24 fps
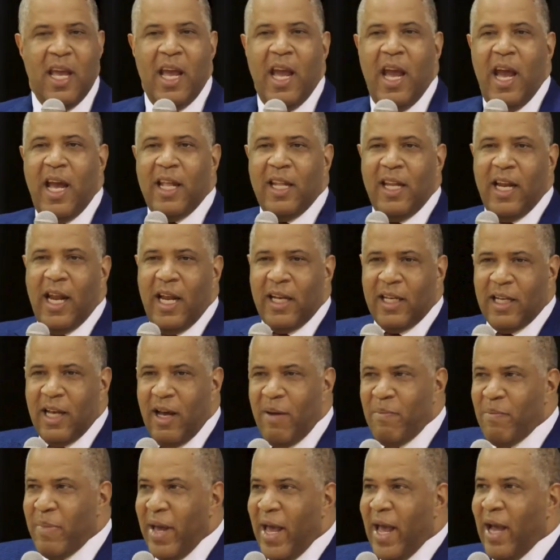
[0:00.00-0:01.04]
And then I'd
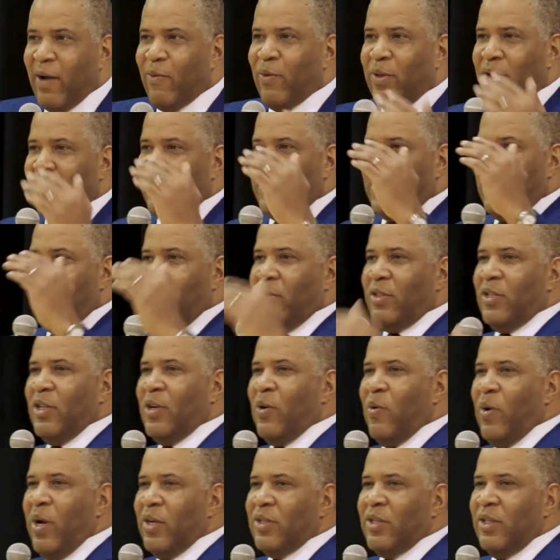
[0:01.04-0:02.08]
come back with a series of
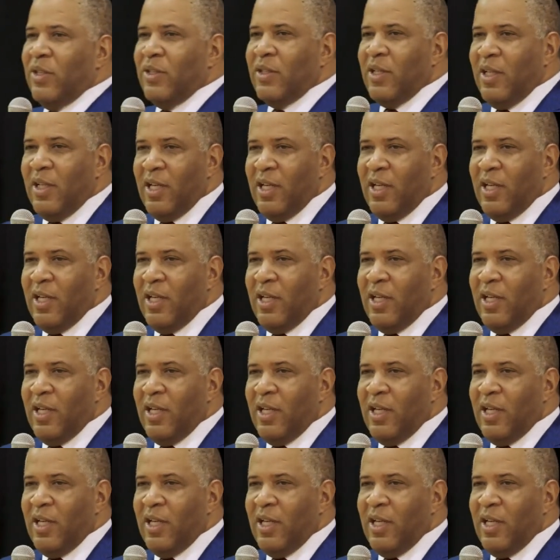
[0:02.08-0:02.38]
questions,